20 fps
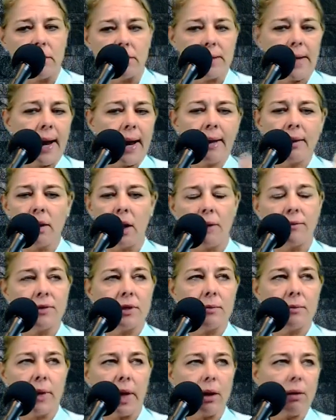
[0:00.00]
dad loves
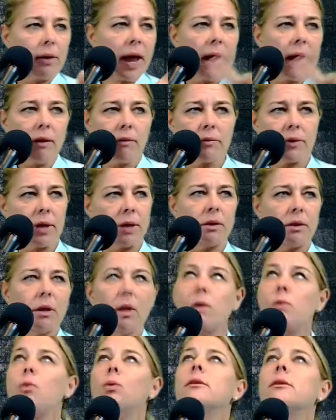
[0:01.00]
them. They don't have, they
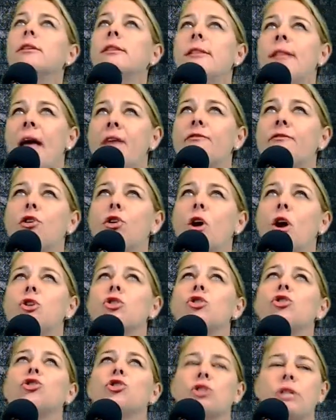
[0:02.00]
will never
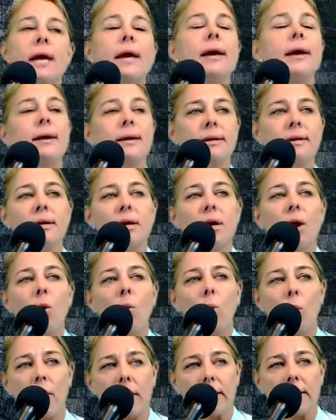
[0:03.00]
understand
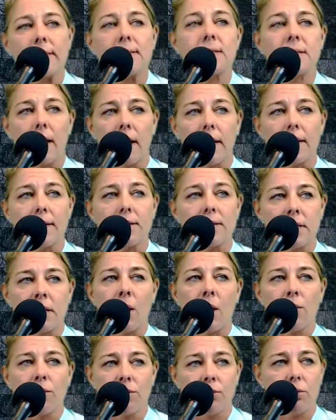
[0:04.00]
what it's like to
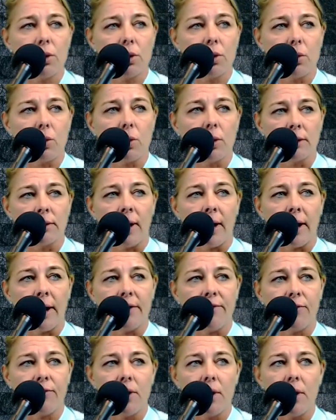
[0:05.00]
go through
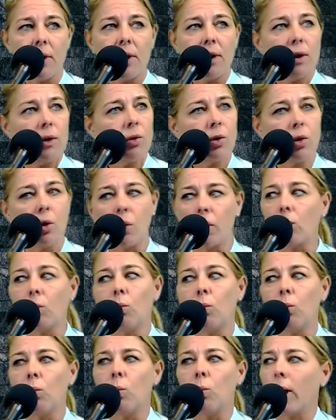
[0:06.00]
life
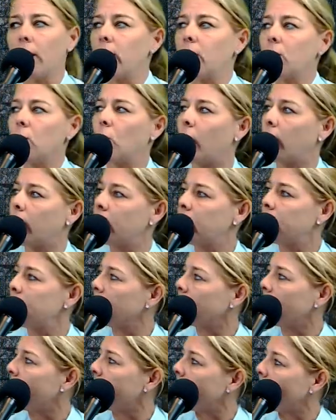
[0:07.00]
going, why didn't you
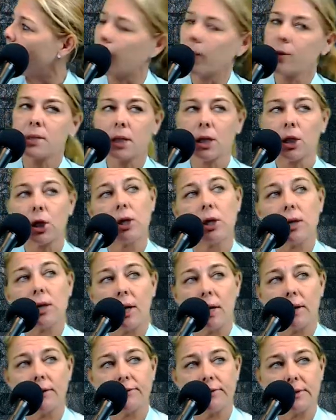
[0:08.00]
love me? Why wasn't I good
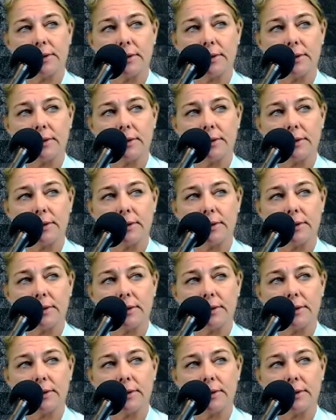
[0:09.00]
enough?